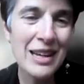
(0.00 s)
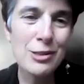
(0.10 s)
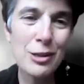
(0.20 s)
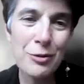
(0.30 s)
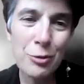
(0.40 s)

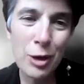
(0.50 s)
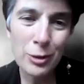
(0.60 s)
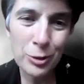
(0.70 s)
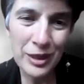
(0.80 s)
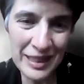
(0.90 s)
So if you
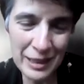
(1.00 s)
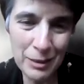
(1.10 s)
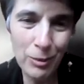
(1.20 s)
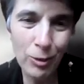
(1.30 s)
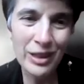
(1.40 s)
want to
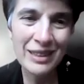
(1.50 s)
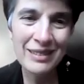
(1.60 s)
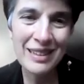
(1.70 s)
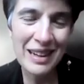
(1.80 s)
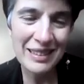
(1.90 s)
hear more
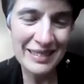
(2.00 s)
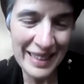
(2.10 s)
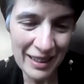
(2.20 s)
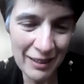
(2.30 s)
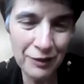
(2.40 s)
and
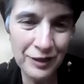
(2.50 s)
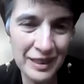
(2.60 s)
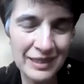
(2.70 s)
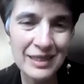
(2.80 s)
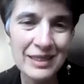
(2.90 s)
delve
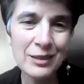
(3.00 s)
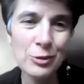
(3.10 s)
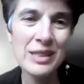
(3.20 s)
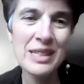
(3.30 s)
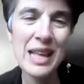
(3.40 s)
further
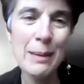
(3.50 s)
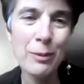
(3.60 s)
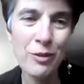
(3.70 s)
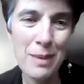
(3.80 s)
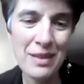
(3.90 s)
into this
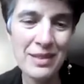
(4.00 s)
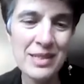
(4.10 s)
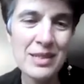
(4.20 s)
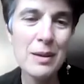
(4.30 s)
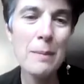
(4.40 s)
type of
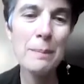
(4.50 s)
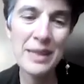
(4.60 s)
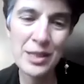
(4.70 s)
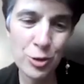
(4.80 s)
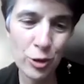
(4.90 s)
methods,
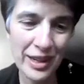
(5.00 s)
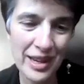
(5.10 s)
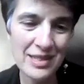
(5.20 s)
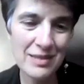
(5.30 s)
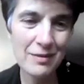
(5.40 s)
please join
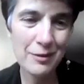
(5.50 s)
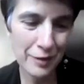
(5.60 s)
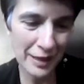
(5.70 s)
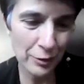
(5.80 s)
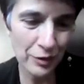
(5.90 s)
us.
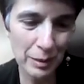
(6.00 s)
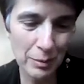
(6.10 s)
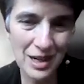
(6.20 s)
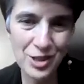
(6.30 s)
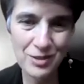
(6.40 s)
Thank you very
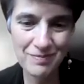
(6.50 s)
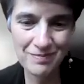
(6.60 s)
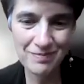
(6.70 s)
much.